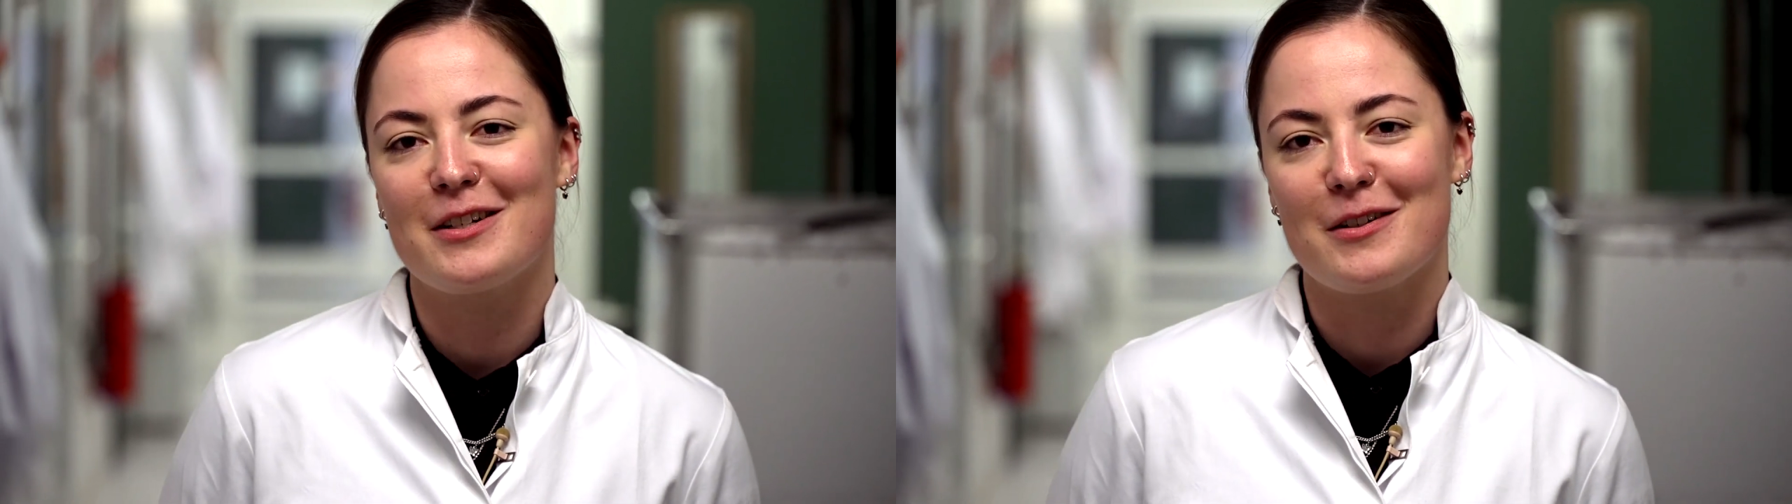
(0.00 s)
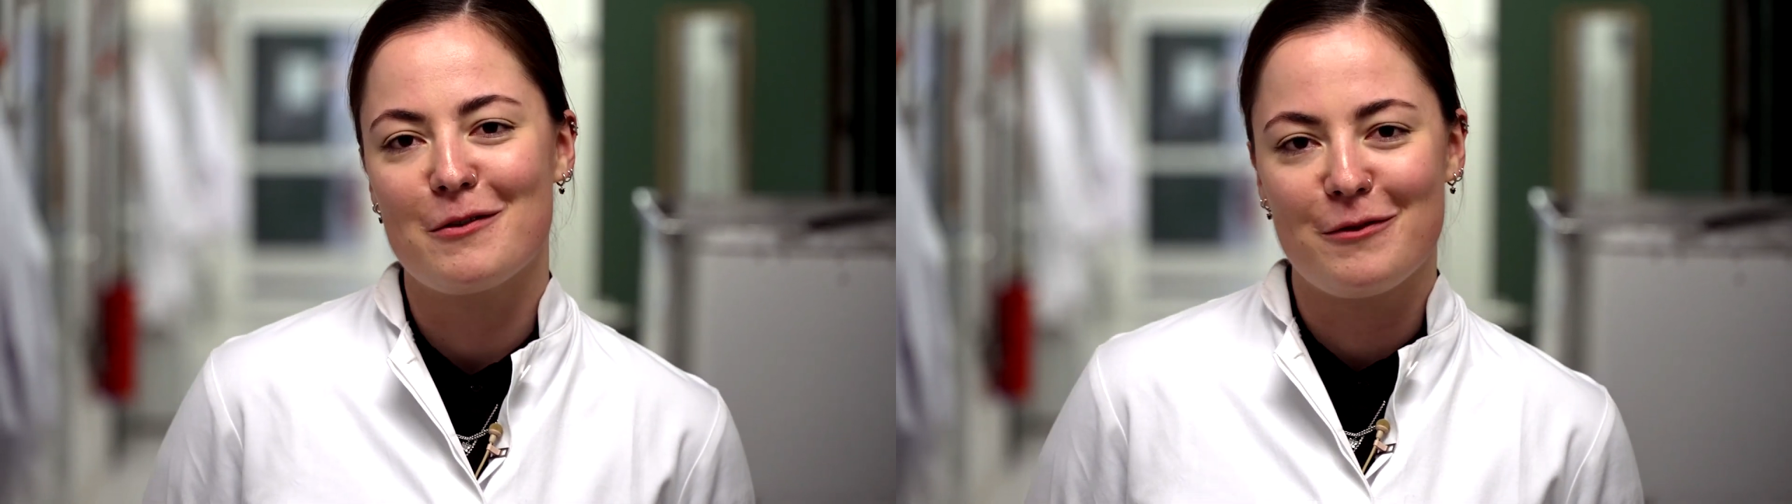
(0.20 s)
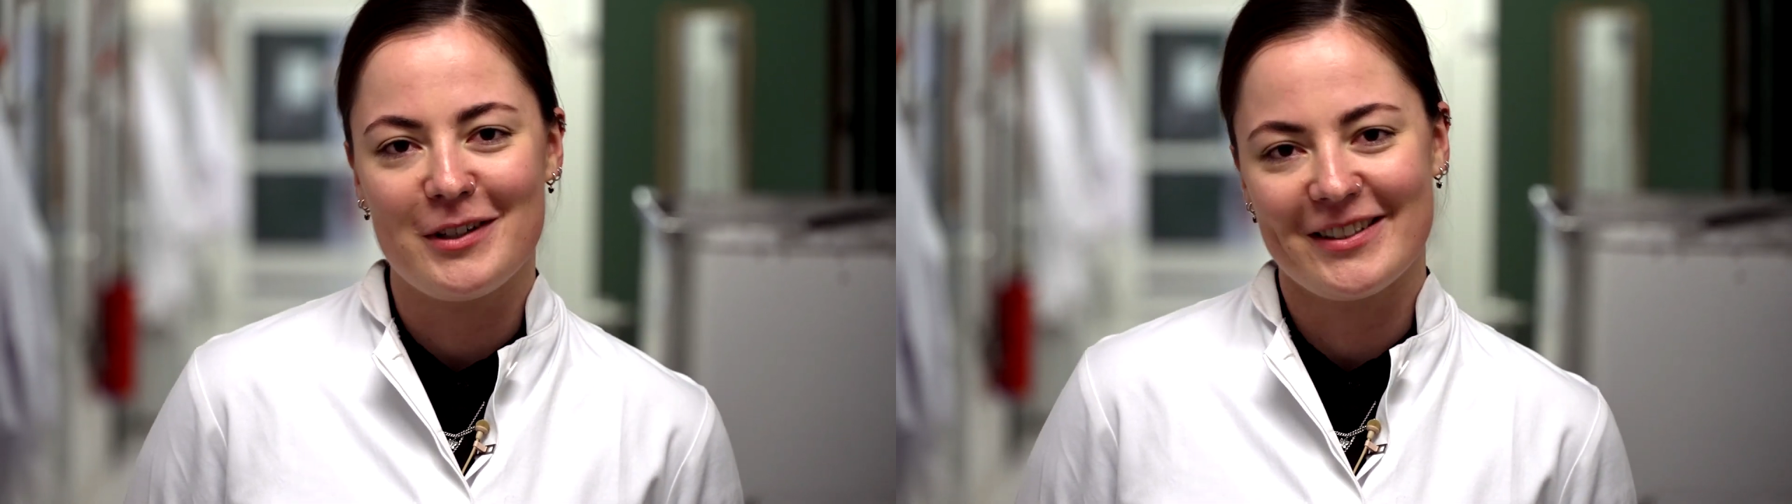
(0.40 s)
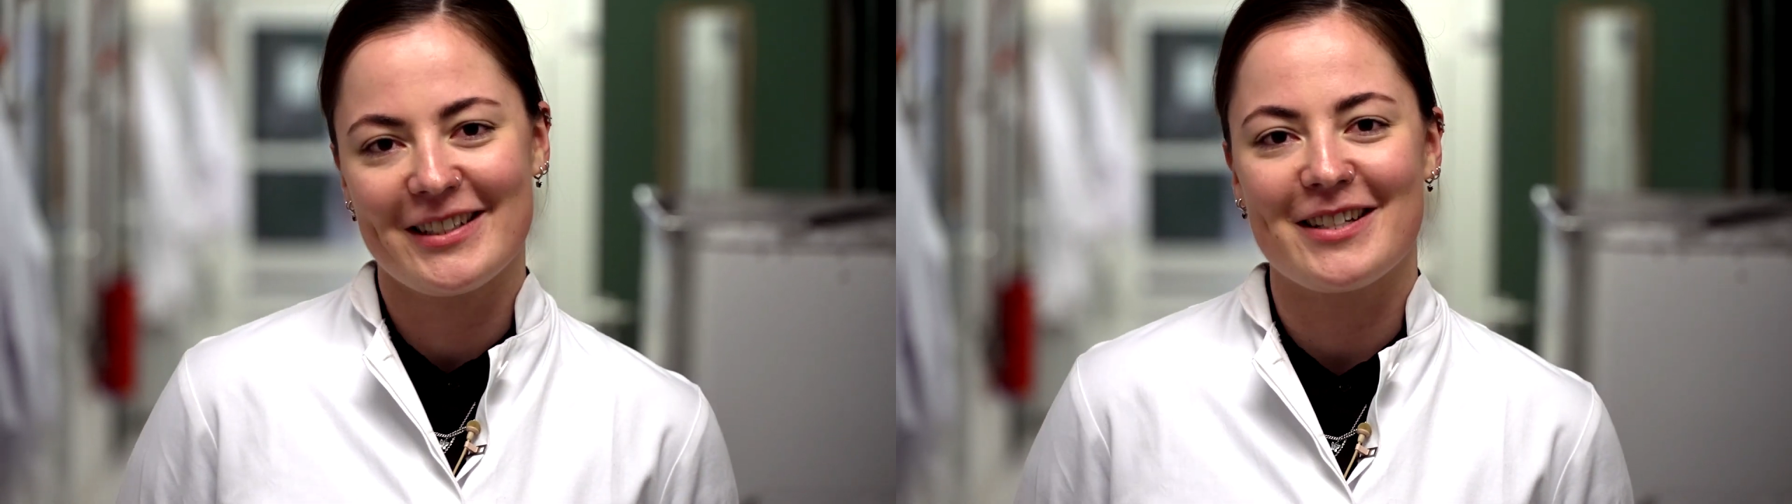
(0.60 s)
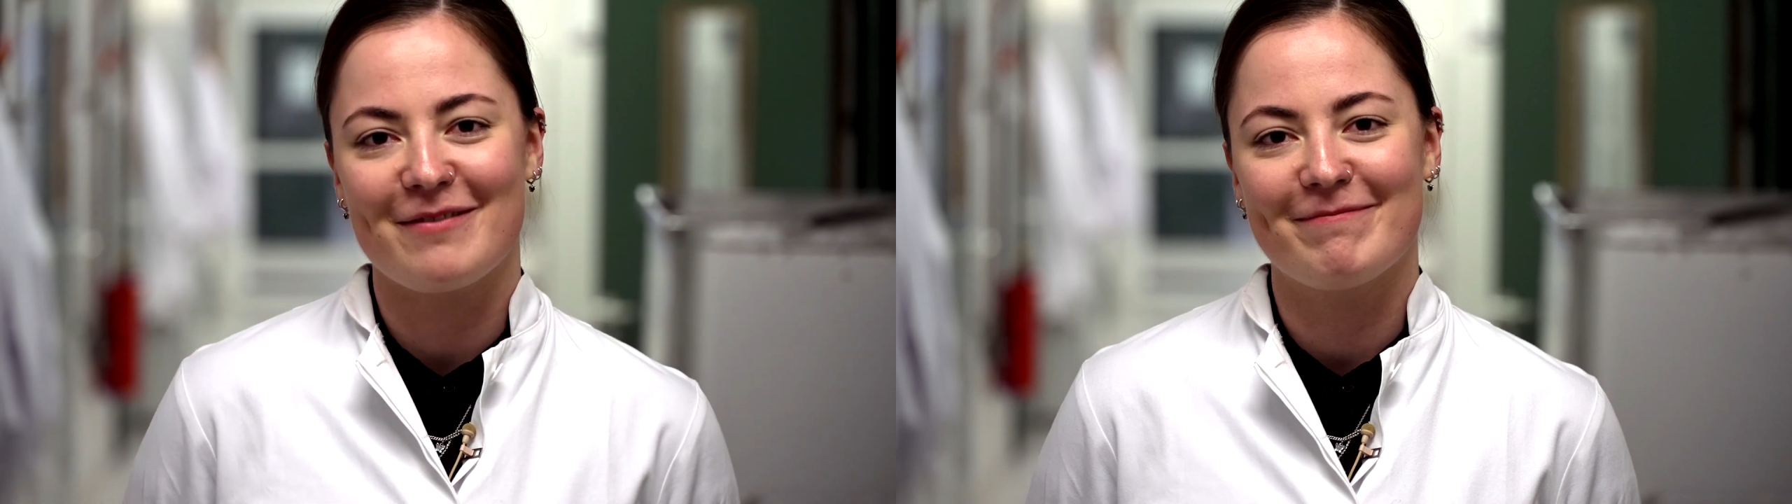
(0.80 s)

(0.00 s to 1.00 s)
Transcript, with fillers: field.